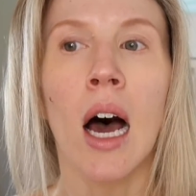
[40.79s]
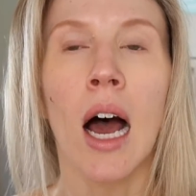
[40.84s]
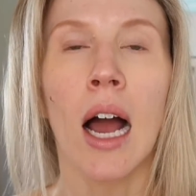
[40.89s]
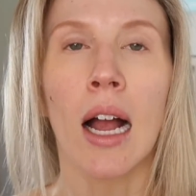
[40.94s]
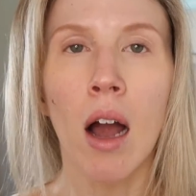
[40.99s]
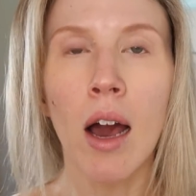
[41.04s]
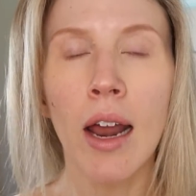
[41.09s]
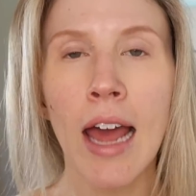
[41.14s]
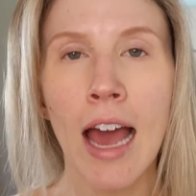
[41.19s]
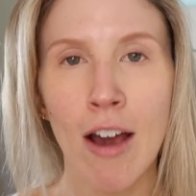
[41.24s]
I
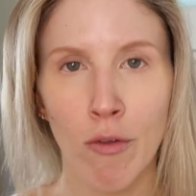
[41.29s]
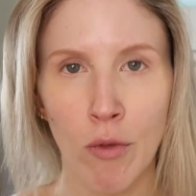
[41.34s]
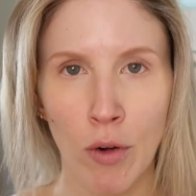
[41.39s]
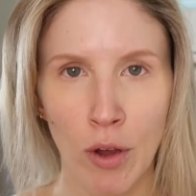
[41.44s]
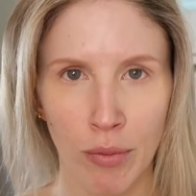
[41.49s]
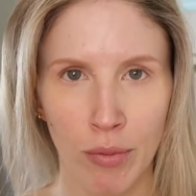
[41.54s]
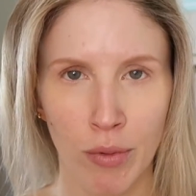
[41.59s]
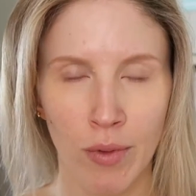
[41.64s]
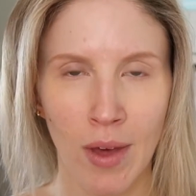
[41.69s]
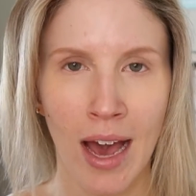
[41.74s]
got halfway
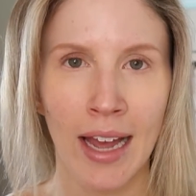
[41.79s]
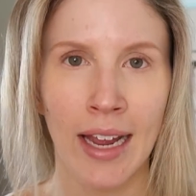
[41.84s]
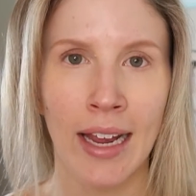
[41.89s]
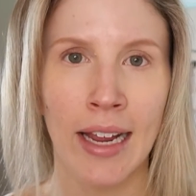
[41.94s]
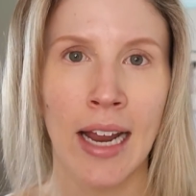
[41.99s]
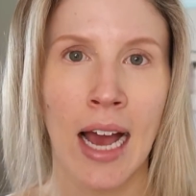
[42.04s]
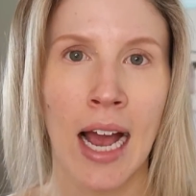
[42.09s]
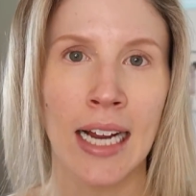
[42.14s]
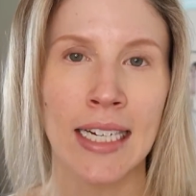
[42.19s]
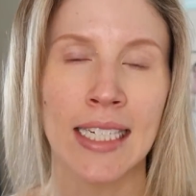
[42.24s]
through that
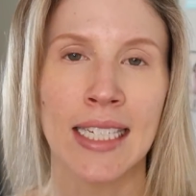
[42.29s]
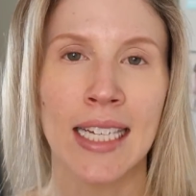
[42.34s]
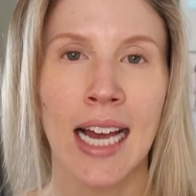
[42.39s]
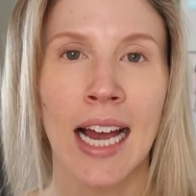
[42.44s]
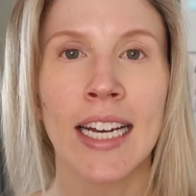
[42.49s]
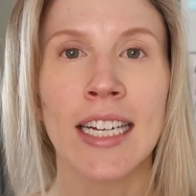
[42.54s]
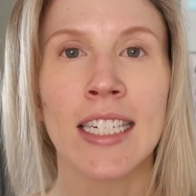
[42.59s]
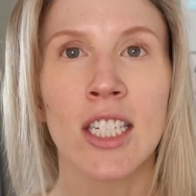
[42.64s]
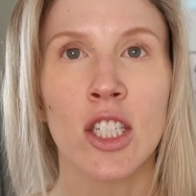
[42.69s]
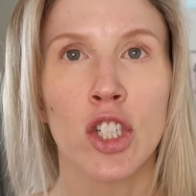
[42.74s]
and I
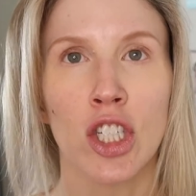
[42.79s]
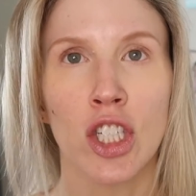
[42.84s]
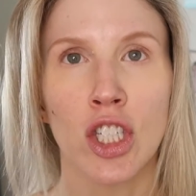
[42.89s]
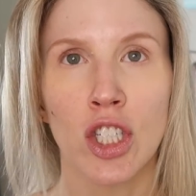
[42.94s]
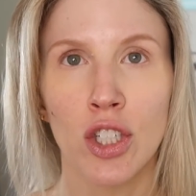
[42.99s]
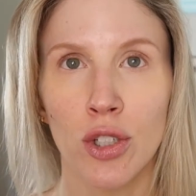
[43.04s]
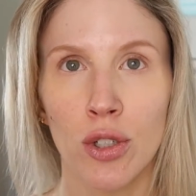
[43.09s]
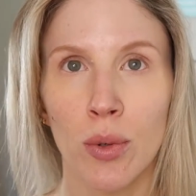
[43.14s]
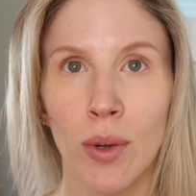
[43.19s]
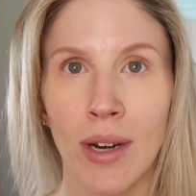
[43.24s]
decided to
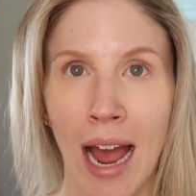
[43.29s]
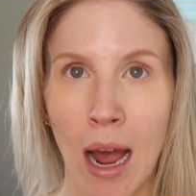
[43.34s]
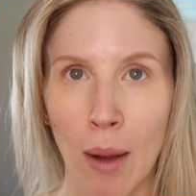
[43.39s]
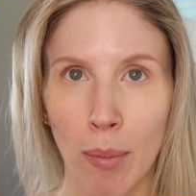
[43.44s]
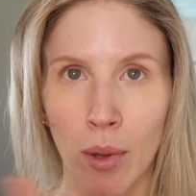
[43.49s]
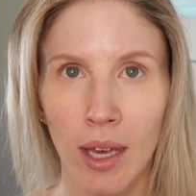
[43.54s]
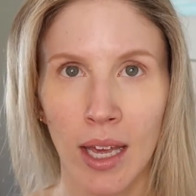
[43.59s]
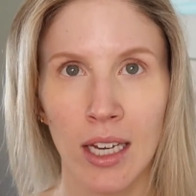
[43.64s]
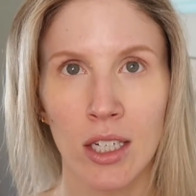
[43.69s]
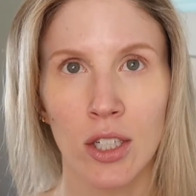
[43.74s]
just do an
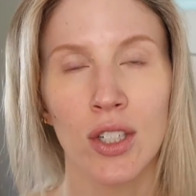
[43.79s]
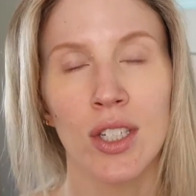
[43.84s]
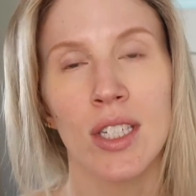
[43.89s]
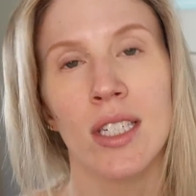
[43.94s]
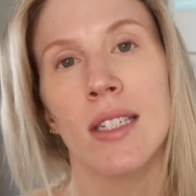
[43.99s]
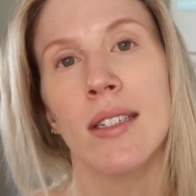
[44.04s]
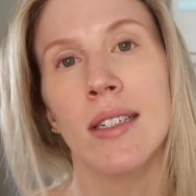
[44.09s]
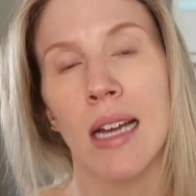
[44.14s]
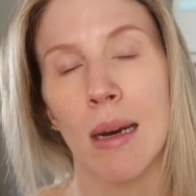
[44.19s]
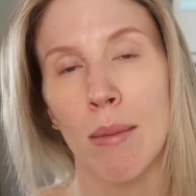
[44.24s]
application
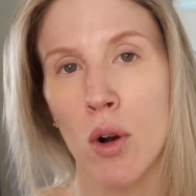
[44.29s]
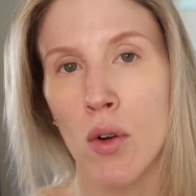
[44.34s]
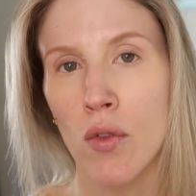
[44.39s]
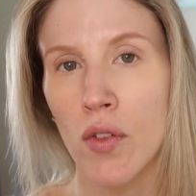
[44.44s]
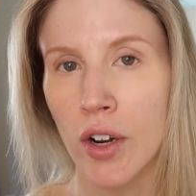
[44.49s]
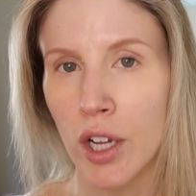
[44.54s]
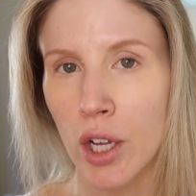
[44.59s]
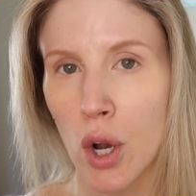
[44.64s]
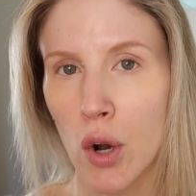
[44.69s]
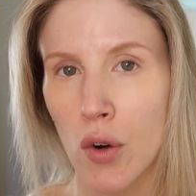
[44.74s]
and demo
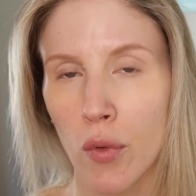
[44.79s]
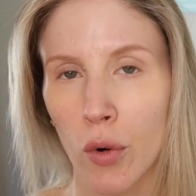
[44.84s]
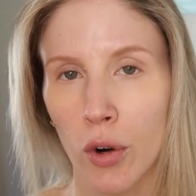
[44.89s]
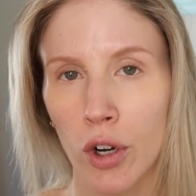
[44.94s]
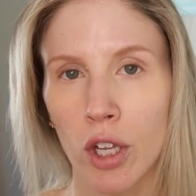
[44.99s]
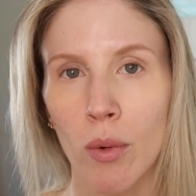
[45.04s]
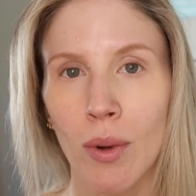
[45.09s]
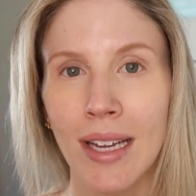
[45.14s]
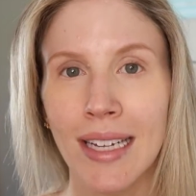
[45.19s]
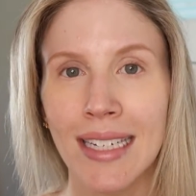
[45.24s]
video for
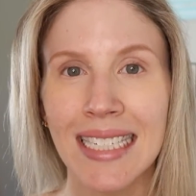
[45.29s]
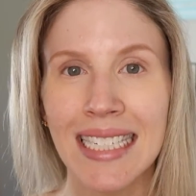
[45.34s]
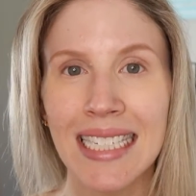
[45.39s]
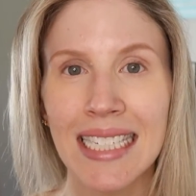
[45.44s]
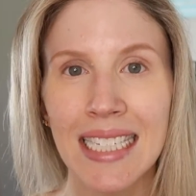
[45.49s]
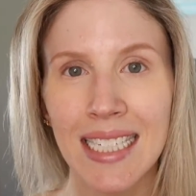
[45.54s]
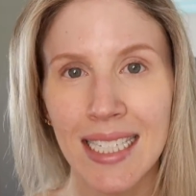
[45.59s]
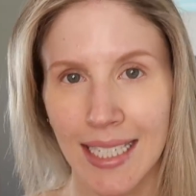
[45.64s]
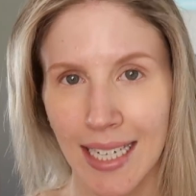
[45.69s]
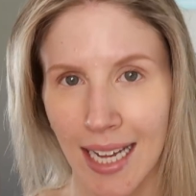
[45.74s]
you
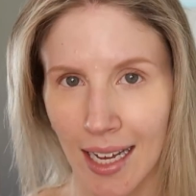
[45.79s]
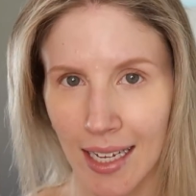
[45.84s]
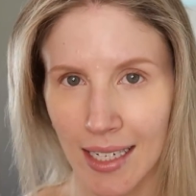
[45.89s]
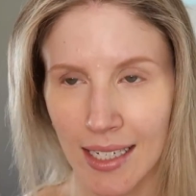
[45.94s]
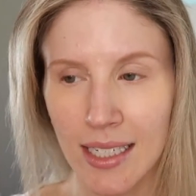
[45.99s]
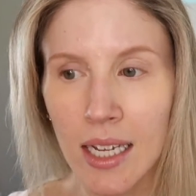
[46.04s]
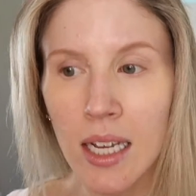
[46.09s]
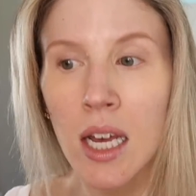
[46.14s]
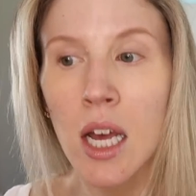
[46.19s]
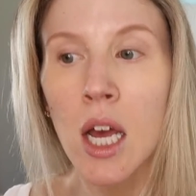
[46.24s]

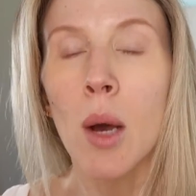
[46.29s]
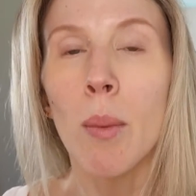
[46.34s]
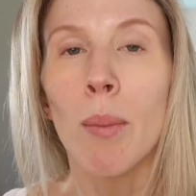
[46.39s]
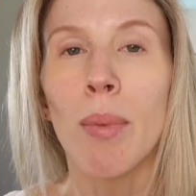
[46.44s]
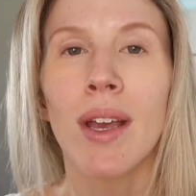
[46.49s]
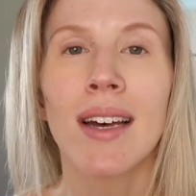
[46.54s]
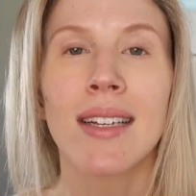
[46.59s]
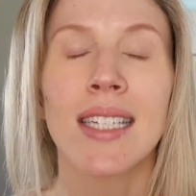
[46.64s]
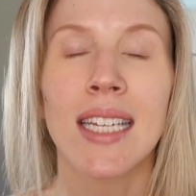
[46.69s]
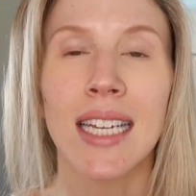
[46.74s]
instead,
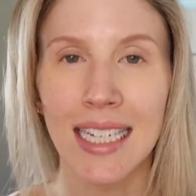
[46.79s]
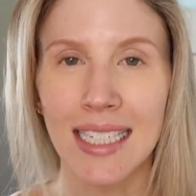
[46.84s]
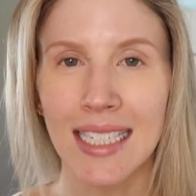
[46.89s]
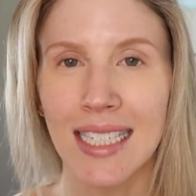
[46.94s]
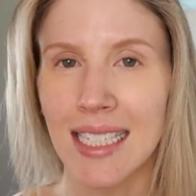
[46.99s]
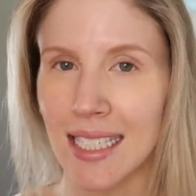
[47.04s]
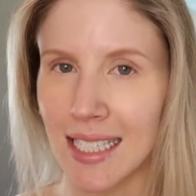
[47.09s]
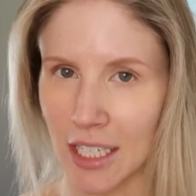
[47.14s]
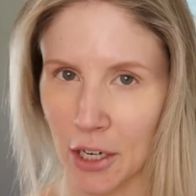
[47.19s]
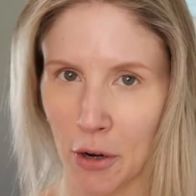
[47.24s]
because it is
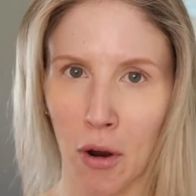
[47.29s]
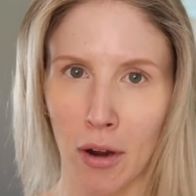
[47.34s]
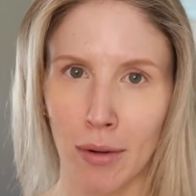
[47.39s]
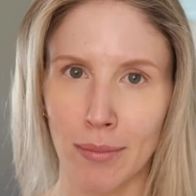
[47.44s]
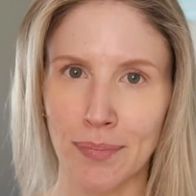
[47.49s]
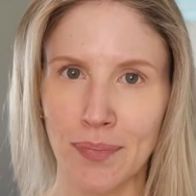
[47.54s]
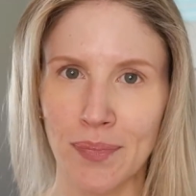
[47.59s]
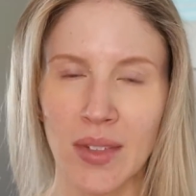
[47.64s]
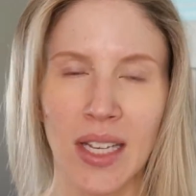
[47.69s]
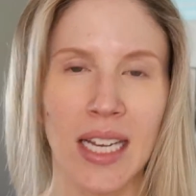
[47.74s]
a
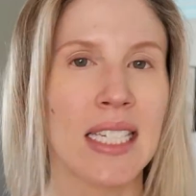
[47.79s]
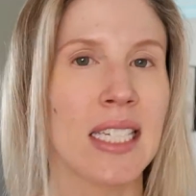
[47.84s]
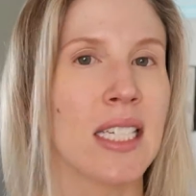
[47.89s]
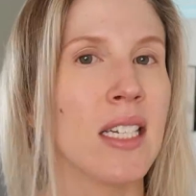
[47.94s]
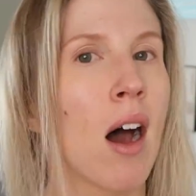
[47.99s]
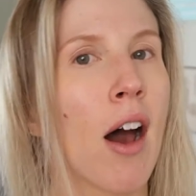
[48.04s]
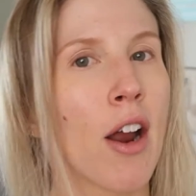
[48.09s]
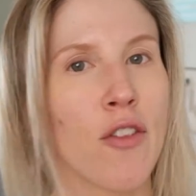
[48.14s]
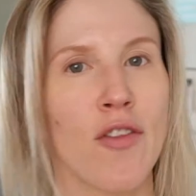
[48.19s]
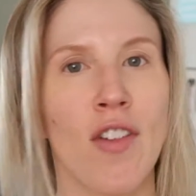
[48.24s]
serum. It's
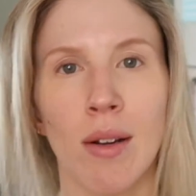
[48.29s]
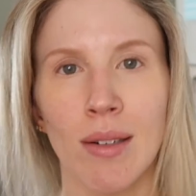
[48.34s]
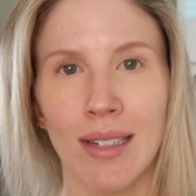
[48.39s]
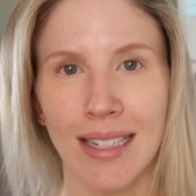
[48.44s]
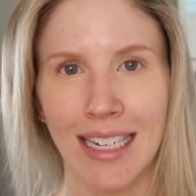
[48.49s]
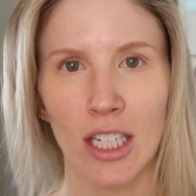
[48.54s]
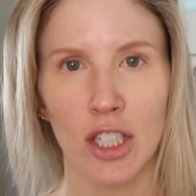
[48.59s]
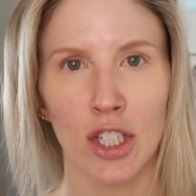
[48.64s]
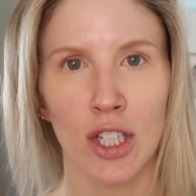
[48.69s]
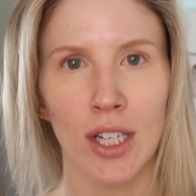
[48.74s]
not a
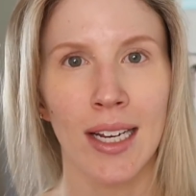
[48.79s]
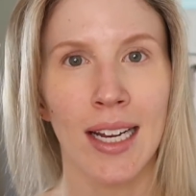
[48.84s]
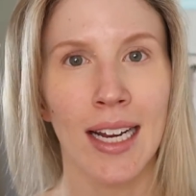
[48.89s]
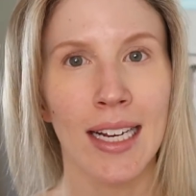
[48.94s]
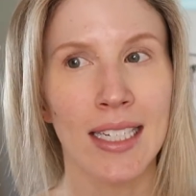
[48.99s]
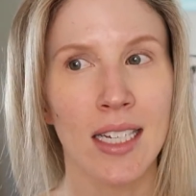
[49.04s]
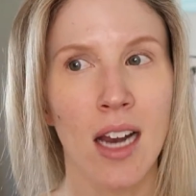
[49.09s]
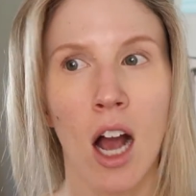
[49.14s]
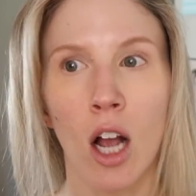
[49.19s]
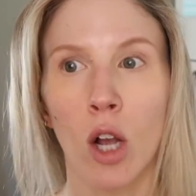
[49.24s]
foundation.
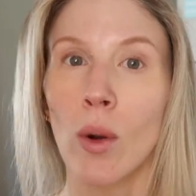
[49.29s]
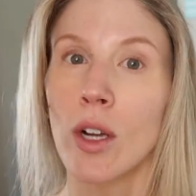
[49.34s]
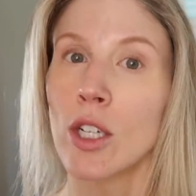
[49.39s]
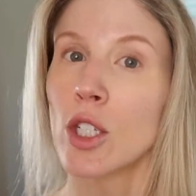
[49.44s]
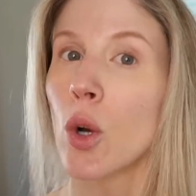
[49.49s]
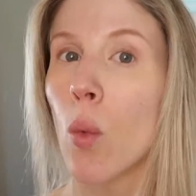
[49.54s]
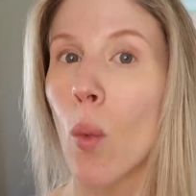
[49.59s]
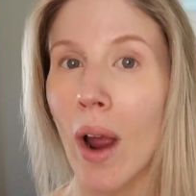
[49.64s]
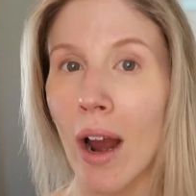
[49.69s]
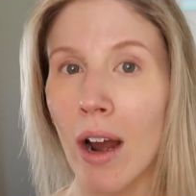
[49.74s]
It's not going
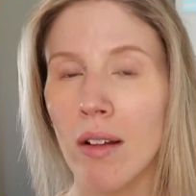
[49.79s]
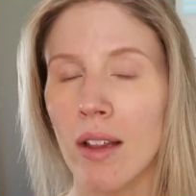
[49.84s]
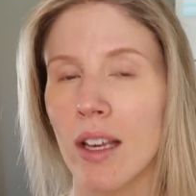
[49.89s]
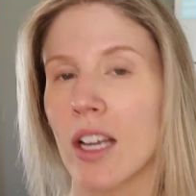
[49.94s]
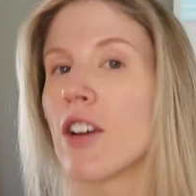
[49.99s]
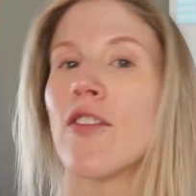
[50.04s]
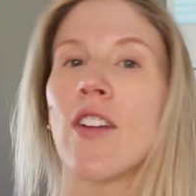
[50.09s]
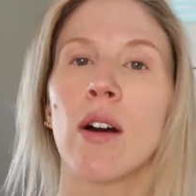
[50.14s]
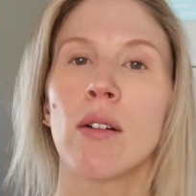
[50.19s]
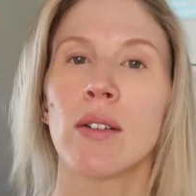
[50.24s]
to wear
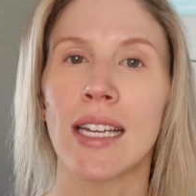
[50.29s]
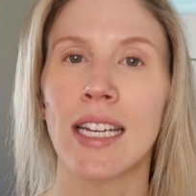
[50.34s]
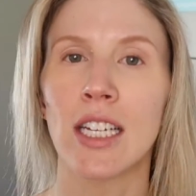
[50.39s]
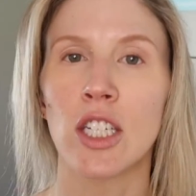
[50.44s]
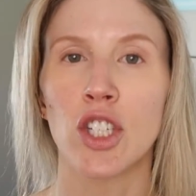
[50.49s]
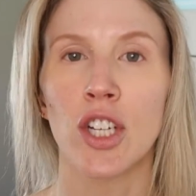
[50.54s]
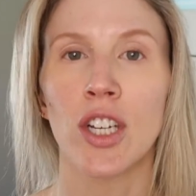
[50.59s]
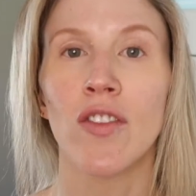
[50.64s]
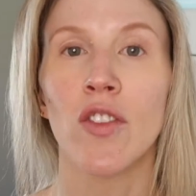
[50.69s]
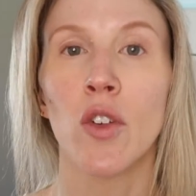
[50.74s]
like a
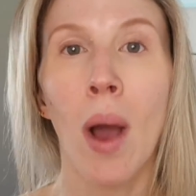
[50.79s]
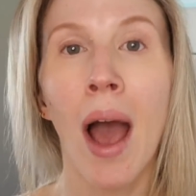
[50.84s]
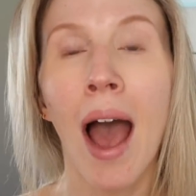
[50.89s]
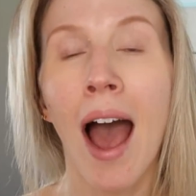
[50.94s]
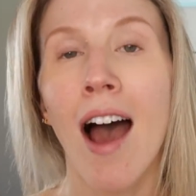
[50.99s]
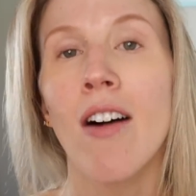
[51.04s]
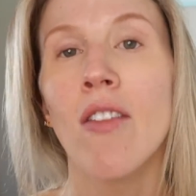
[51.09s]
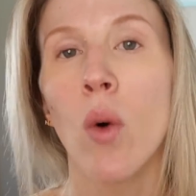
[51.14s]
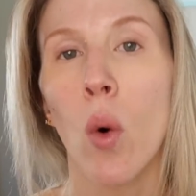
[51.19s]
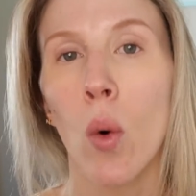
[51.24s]
foundation if you
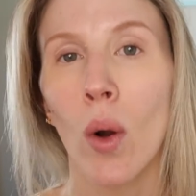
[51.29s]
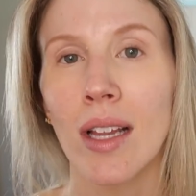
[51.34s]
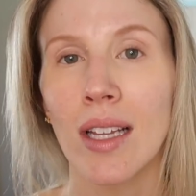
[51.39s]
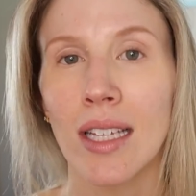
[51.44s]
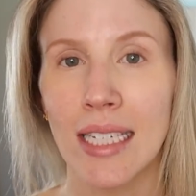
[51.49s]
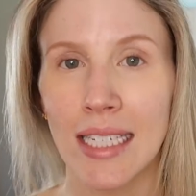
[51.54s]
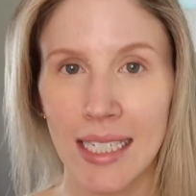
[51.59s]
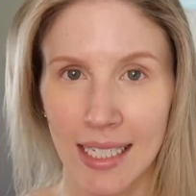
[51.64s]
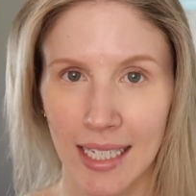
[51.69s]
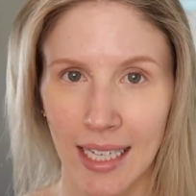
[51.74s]
have
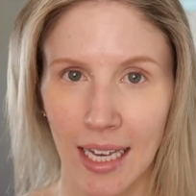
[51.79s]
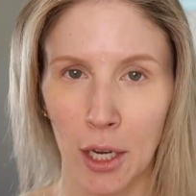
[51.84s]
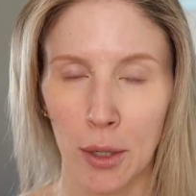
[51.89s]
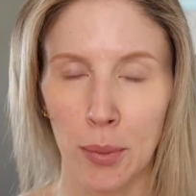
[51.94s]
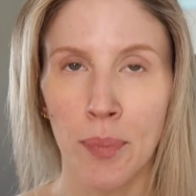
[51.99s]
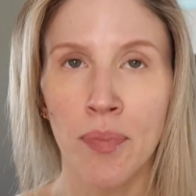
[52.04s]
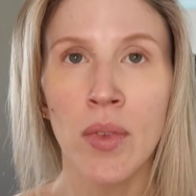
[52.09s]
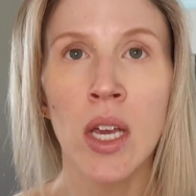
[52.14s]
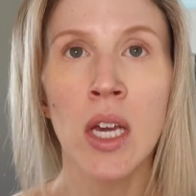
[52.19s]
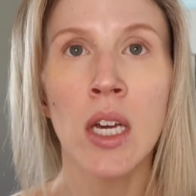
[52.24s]
oily skin.